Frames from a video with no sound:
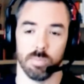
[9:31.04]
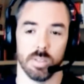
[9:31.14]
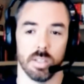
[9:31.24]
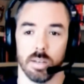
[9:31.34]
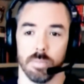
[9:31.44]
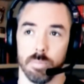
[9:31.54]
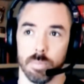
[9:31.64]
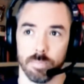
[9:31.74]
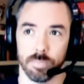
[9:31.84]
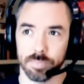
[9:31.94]
done
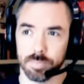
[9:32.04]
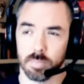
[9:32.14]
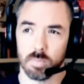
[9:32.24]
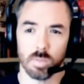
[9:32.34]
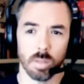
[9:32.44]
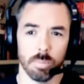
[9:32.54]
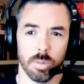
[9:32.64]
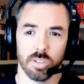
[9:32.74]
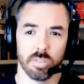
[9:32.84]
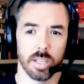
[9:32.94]

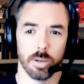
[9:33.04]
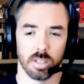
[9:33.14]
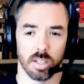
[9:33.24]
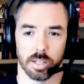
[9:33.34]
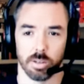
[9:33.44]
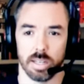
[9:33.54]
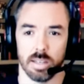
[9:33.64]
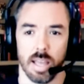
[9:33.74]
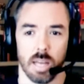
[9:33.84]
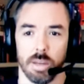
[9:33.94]
music videos and a lot of great
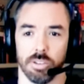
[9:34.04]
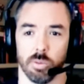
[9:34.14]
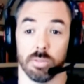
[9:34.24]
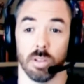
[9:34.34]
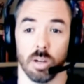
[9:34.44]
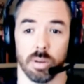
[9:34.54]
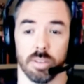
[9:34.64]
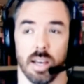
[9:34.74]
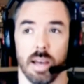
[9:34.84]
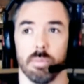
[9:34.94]
animation with for a long
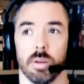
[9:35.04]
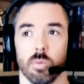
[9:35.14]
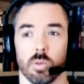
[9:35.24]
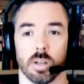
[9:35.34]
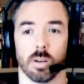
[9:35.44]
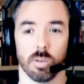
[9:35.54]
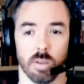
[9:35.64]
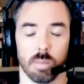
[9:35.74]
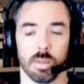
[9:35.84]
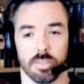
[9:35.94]
period of time. But we're
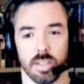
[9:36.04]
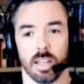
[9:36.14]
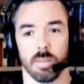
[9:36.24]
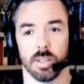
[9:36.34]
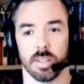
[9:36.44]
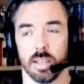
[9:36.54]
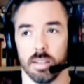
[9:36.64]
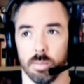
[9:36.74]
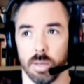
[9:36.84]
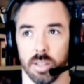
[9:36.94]
incredibly excited about
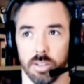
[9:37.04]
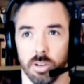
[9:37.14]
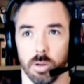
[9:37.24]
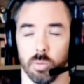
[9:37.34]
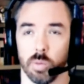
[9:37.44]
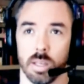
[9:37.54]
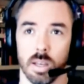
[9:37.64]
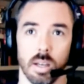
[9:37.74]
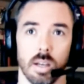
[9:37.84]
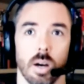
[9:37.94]
that show, and we
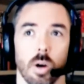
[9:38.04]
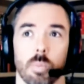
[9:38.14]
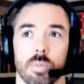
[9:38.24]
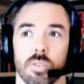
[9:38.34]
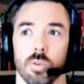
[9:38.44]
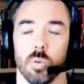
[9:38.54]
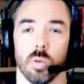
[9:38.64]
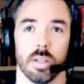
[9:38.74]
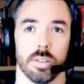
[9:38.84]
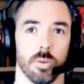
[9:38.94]
hope
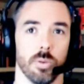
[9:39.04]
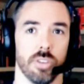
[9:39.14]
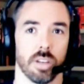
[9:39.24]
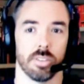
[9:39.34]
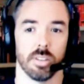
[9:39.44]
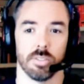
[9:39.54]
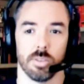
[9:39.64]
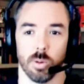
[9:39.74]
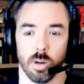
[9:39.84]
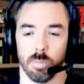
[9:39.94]
to do justice
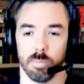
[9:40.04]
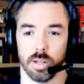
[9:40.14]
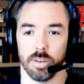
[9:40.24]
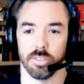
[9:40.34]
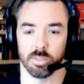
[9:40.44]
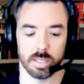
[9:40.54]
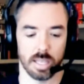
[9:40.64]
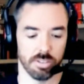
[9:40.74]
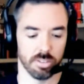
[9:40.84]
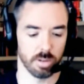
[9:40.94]
to our players'
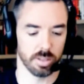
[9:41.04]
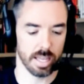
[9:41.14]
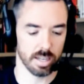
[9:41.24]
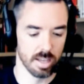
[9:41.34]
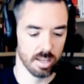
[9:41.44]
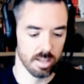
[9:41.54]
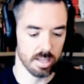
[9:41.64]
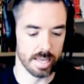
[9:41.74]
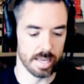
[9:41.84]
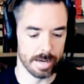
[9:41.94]
expectations around that.
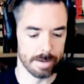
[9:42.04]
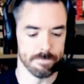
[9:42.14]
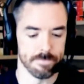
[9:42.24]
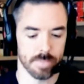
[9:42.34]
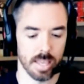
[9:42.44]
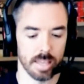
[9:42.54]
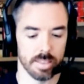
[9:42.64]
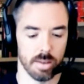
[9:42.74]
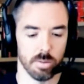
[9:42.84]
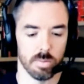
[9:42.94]
And
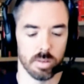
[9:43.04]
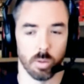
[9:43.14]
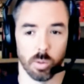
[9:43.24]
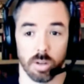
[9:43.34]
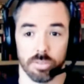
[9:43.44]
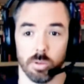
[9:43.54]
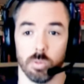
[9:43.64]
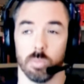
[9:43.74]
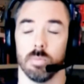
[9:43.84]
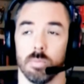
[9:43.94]
then we're also